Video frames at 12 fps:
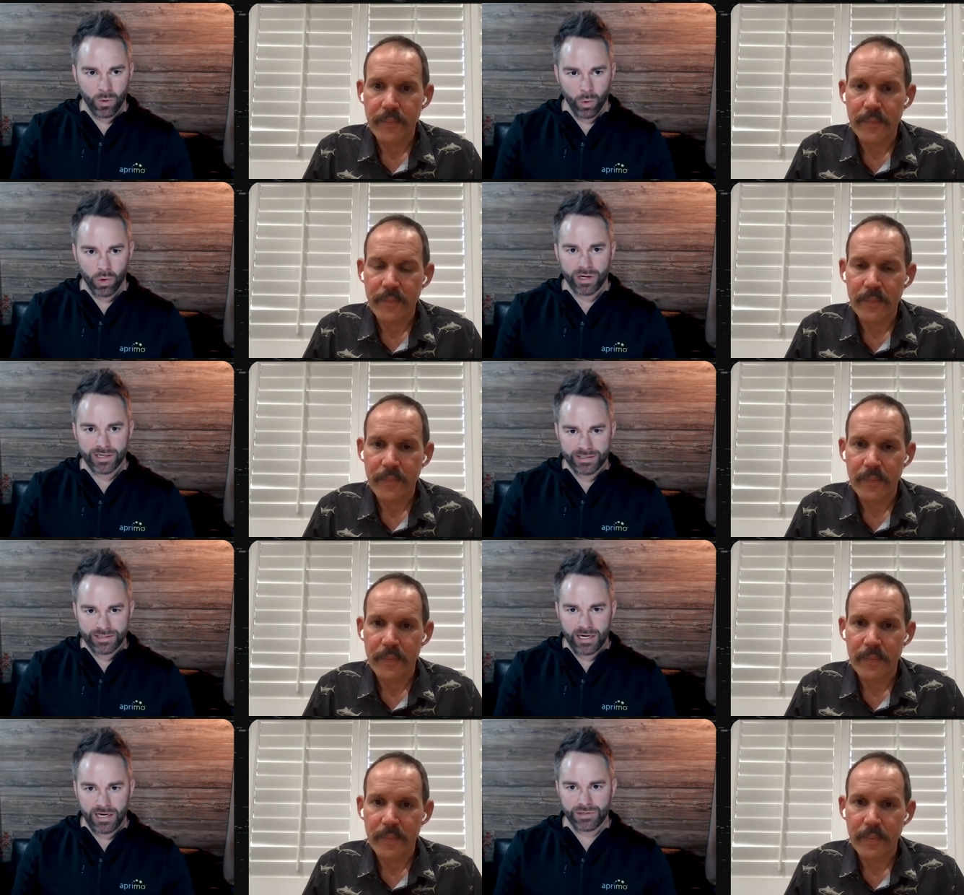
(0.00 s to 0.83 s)

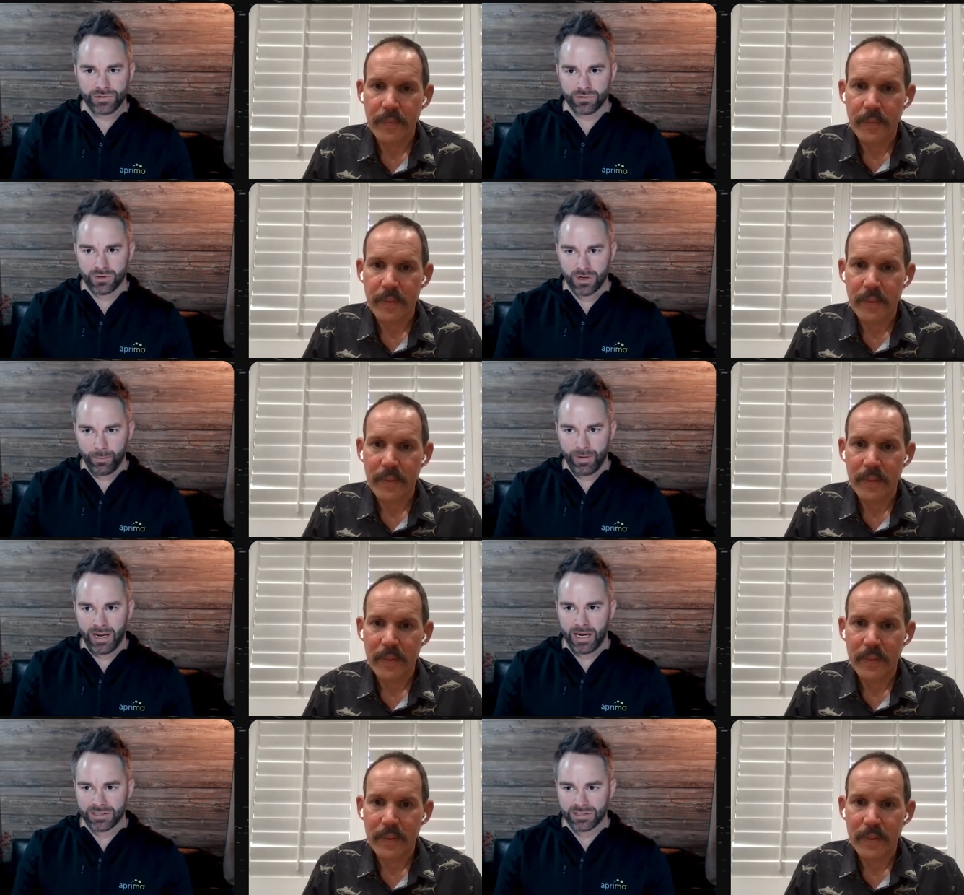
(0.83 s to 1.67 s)
Speaker 1: organizational
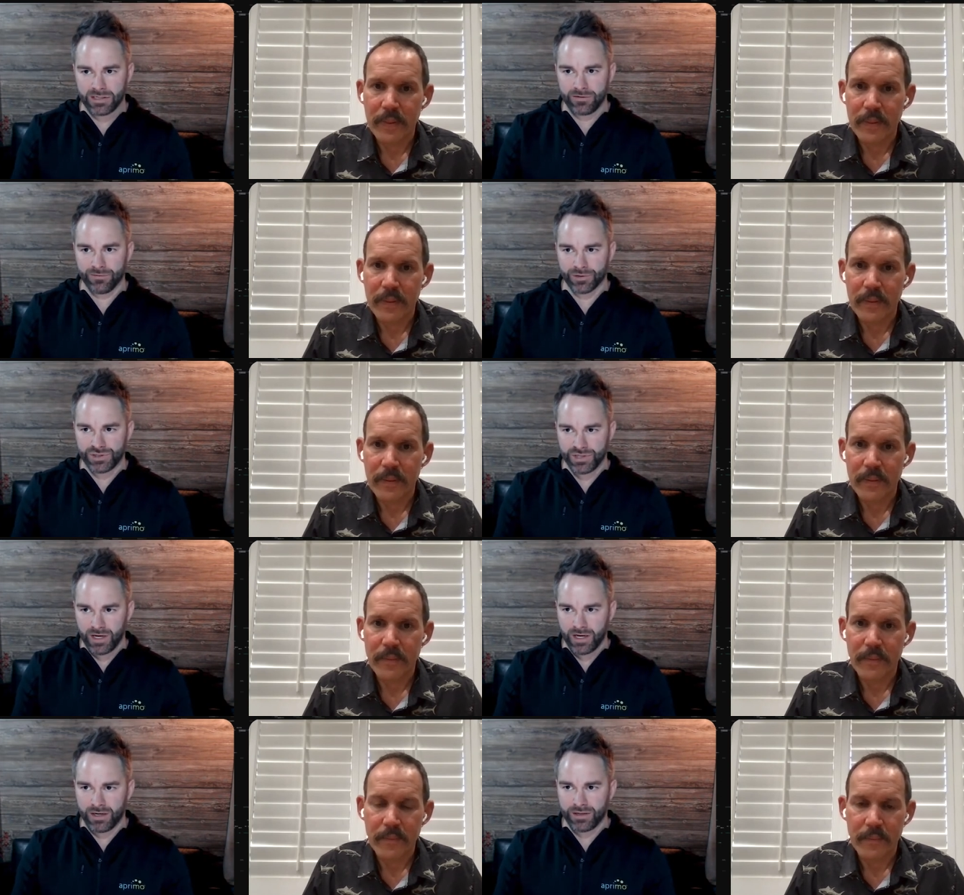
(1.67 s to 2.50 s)
capacity for
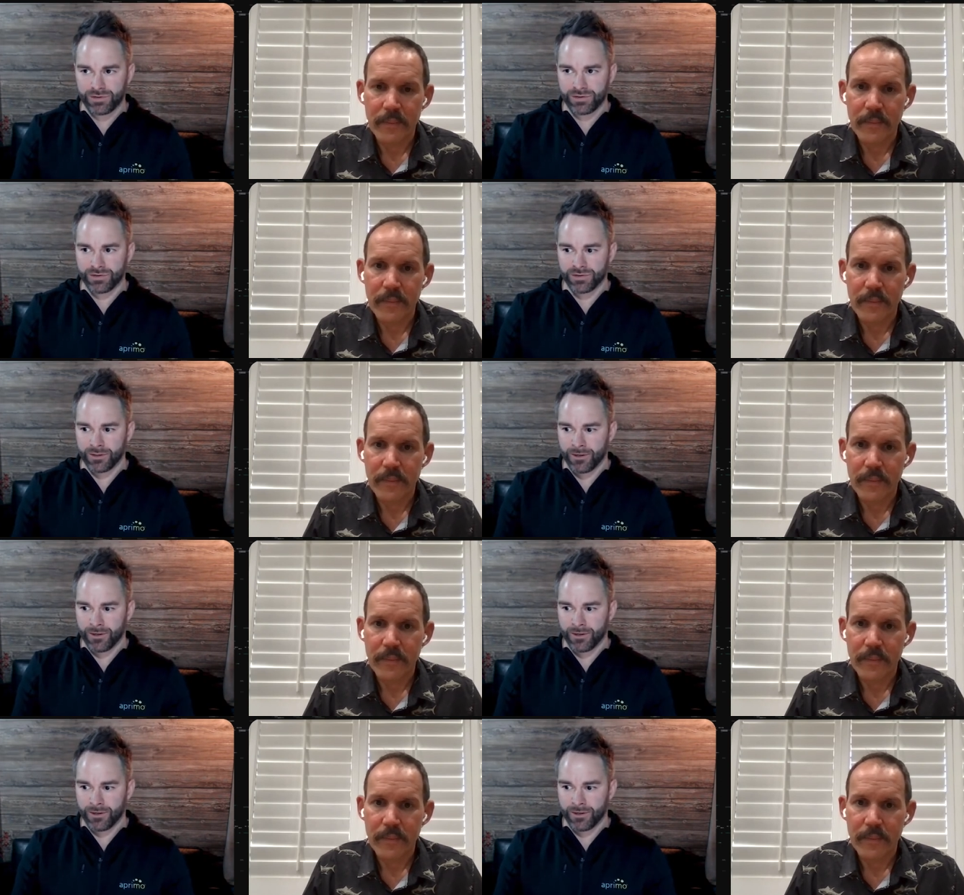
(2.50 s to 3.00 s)
change.